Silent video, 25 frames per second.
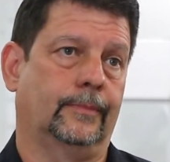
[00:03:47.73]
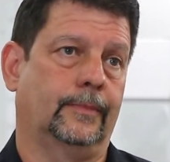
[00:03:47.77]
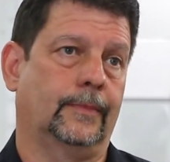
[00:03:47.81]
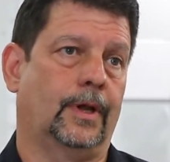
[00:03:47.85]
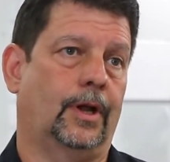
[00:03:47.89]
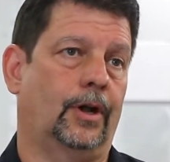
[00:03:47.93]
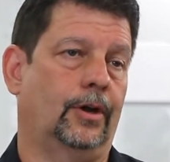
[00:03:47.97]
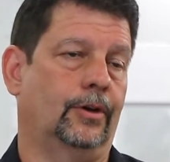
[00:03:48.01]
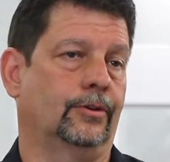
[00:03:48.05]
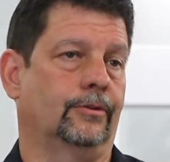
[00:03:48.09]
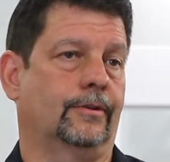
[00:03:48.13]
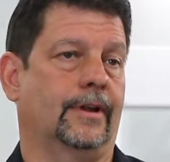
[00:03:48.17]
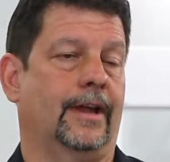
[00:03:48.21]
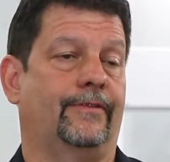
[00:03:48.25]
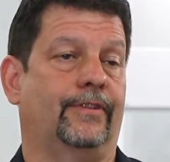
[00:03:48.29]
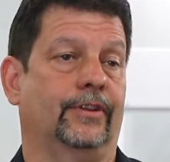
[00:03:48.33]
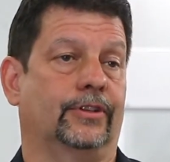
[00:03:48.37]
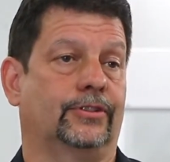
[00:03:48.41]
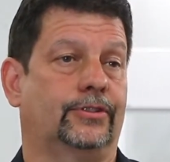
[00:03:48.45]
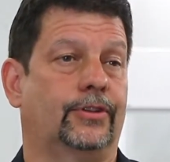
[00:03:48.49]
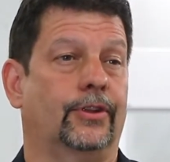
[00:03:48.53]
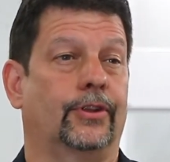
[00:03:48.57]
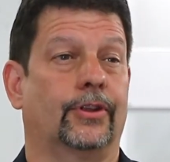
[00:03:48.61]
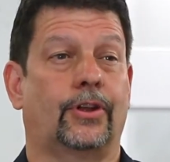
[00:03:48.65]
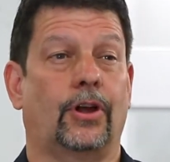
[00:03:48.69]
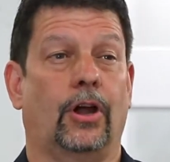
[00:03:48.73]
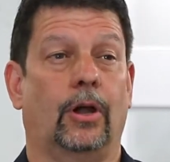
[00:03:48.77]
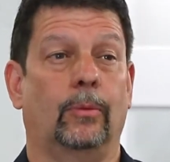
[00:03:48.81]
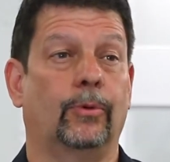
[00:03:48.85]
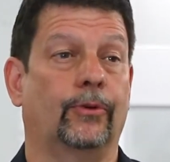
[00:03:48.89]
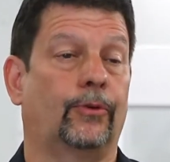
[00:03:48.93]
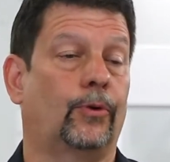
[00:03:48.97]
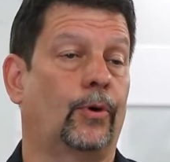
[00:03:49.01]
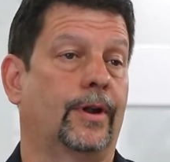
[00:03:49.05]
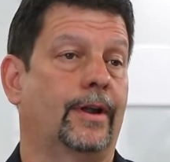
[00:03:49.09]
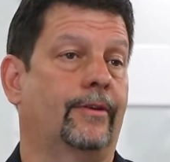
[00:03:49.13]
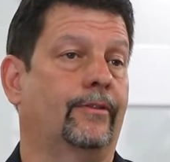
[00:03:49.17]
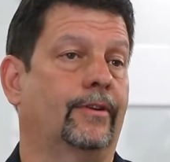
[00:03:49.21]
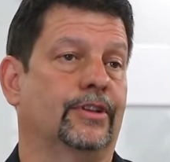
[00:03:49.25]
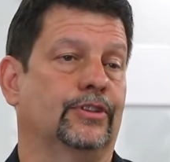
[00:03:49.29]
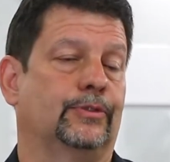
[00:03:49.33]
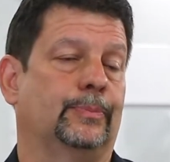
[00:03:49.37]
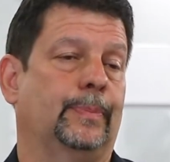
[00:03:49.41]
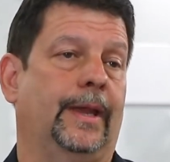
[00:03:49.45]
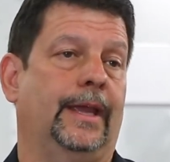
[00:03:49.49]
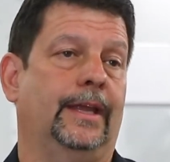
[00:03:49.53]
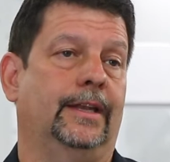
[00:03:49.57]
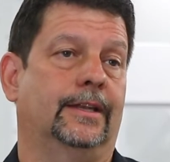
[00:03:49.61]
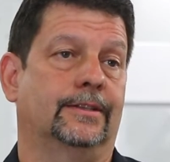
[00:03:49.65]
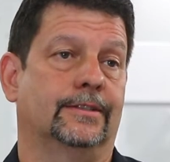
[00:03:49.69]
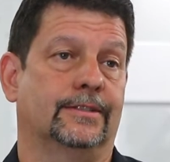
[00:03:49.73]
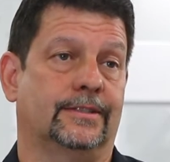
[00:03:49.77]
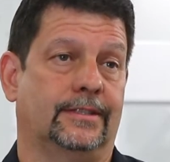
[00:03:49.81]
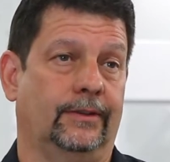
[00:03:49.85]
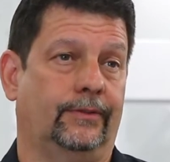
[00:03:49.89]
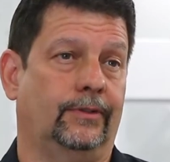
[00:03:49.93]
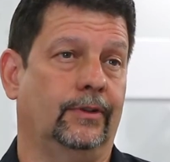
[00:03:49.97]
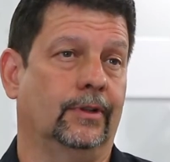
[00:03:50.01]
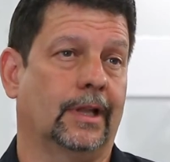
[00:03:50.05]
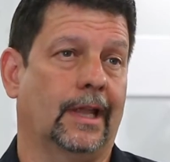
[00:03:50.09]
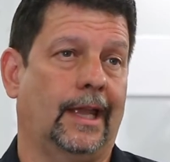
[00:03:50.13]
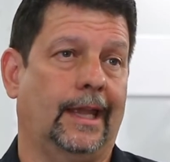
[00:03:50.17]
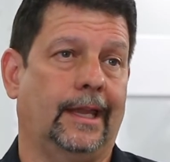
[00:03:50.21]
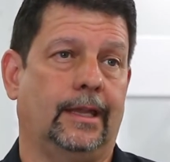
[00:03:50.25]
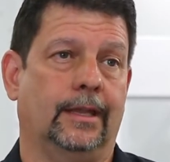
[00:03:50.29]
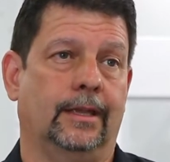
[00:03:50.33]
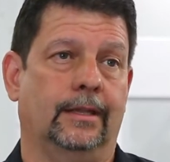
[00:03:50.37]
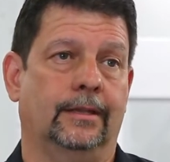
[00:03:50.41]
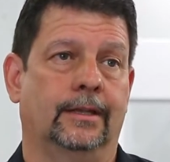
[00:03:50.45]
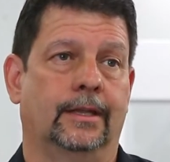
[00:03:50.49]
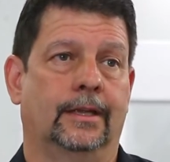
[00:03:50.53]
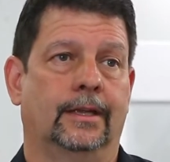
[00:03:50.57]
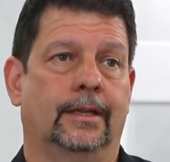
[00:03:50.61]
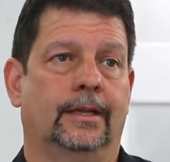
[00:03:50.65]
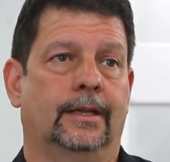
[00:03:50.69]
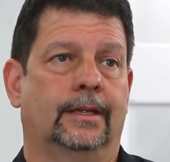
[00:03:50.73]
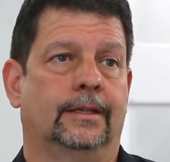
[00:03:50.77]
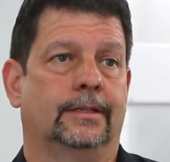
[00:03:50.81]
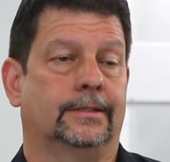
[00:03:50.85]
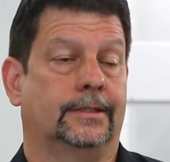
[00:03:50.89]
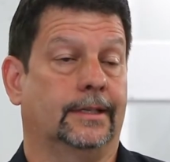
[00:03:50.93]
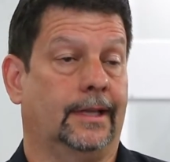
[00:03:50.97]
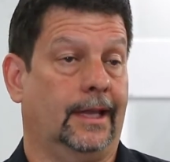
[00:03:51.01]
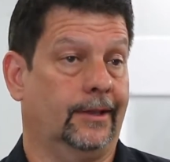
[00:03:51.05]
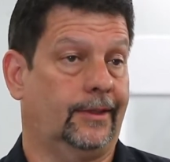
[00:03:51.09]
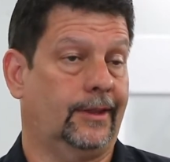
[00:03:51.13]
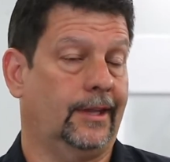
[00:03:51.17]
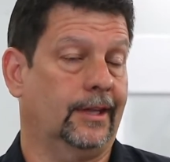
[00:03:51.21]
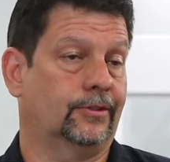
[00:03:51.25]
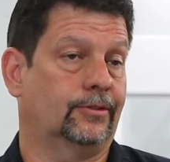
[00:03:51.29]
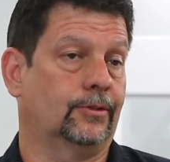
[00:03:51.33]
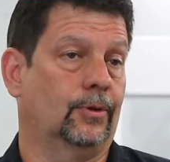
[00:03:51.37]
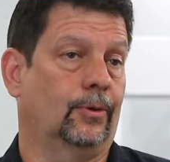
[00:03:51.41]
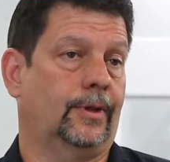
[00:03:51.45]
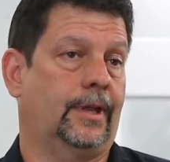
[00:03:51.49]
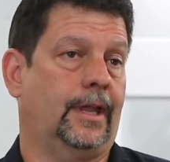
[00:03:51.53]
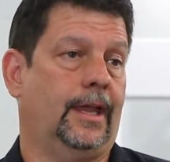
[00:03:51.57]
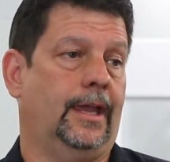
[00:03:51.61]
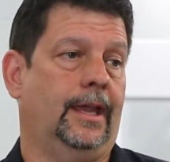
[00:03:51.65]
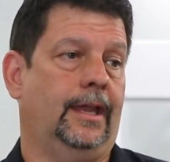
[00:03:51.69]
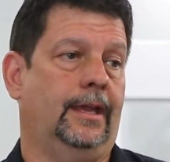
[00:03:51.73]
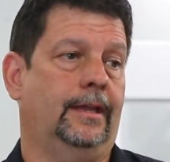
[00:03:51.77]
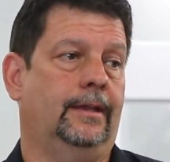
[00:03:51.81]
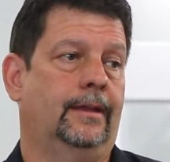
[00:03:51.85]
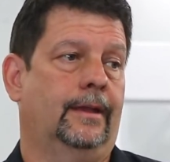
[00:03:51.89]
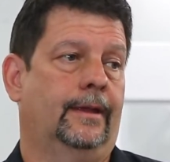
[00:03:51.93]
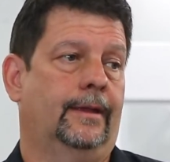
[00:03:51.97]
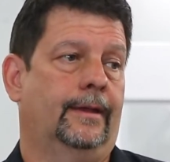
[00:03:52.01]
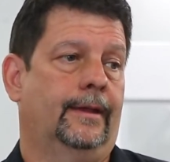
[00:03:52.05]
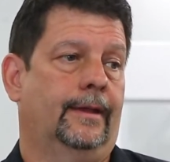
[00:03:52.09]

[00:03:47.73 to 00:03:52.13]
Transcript: art and graphics to the car before it ever gets painted to see if you like it, to get things okayed.